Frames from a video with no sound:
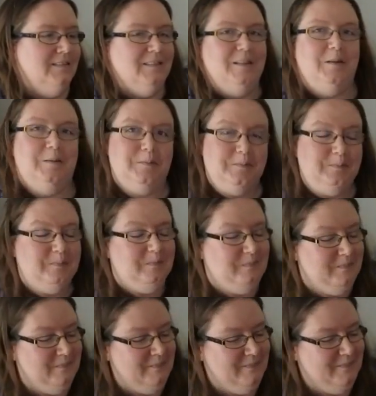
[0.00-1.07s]

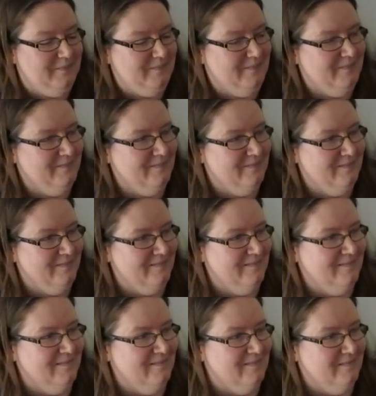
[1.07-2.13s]

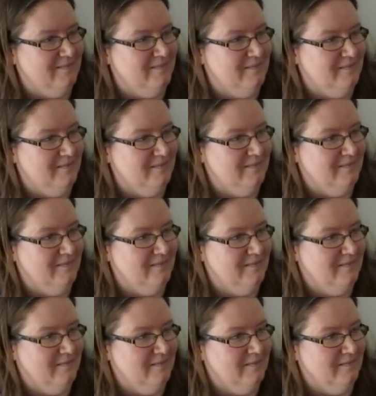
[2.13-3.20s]

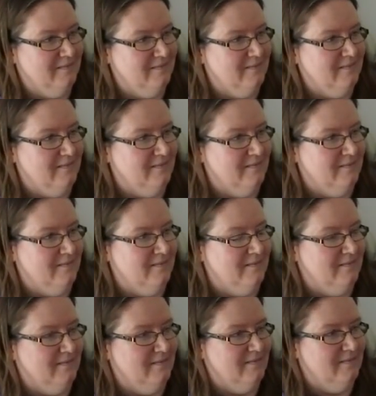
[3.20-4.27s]

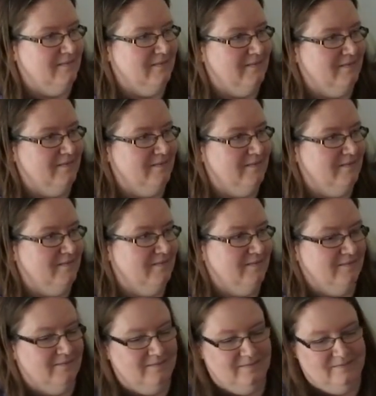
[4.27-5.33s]
This person isn't speaking.